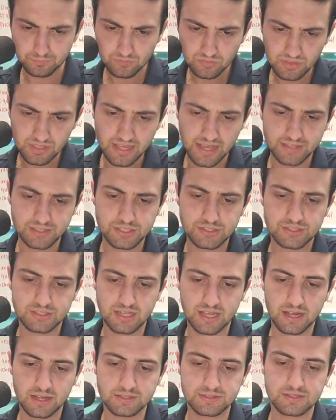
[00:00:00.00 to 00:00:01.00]
as it
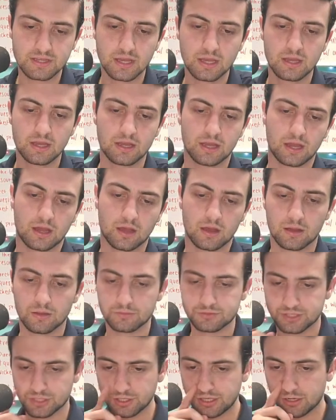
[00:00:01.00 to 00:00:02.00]
stands,
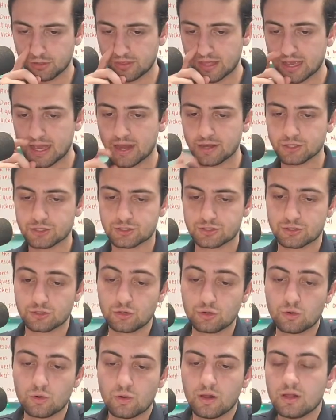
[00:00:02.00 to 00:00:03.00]
Toledo, they got a
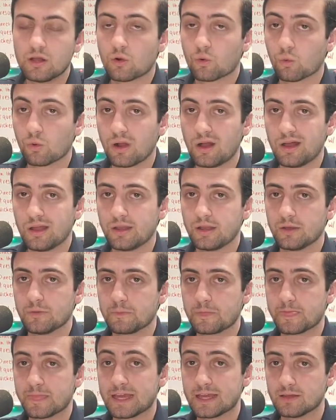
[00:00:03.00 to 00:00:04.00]
two-run
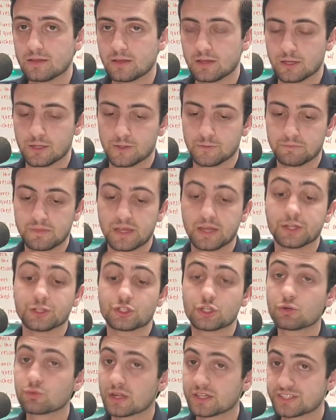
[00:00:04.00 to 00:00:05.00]

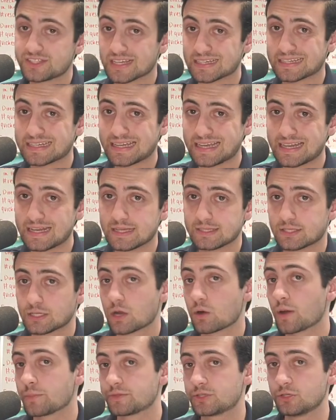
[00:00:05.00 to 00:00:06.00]
second inning to
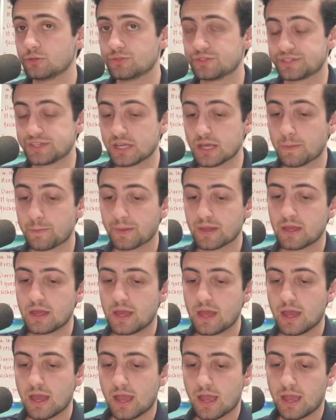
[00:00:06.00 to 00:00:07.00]
go up 2-0,
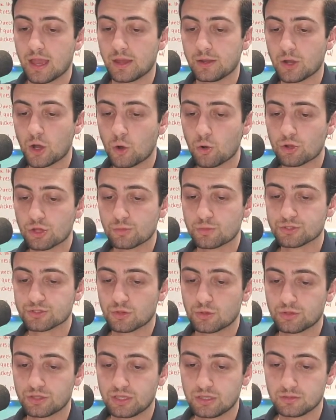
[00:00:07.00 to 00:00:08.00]
and Oakland
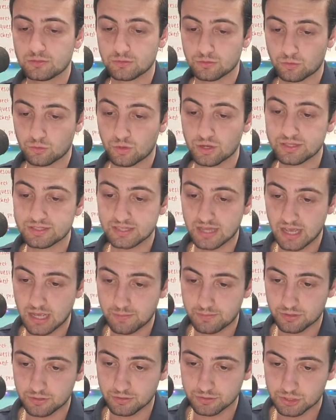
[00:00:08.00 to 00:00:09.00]
was
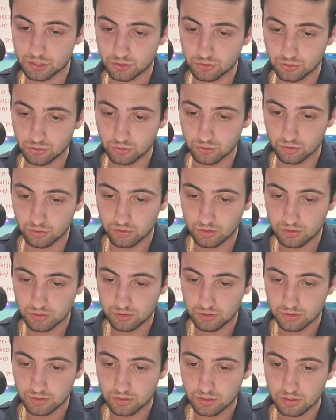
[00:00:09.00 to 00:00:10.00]
able to
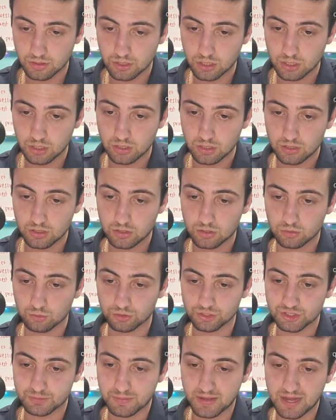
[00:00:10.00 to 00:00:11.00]

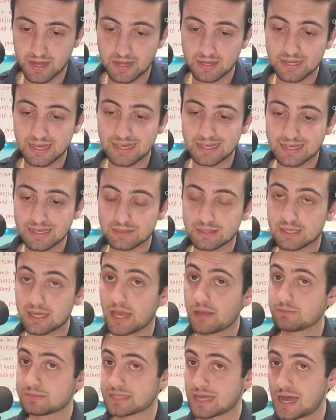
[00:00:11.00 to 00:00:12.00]
respond and get the
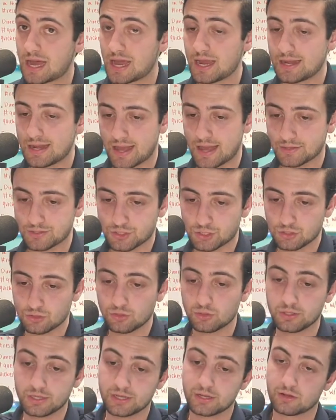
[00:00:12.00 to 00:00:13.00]
game tied at 2,
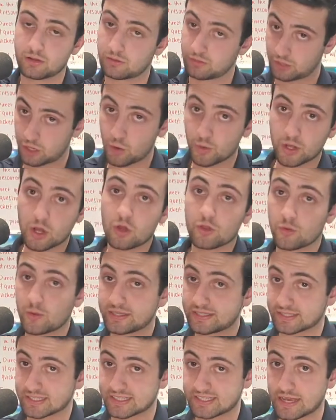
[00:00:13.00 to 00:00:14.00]
leading or going all the way
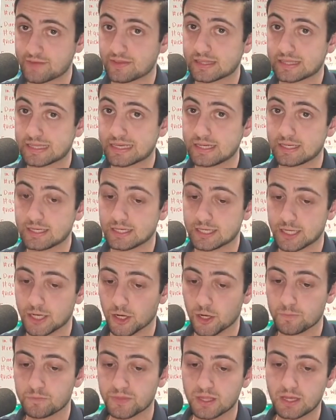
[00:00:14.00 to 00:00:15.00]
to the 7th inning
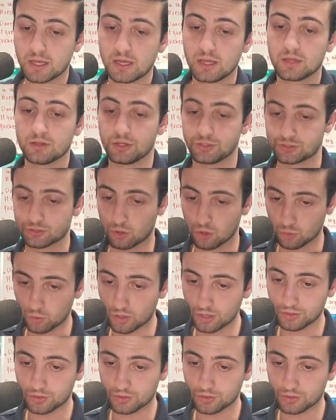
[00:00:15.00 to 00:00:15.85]
here. They scored 1 in the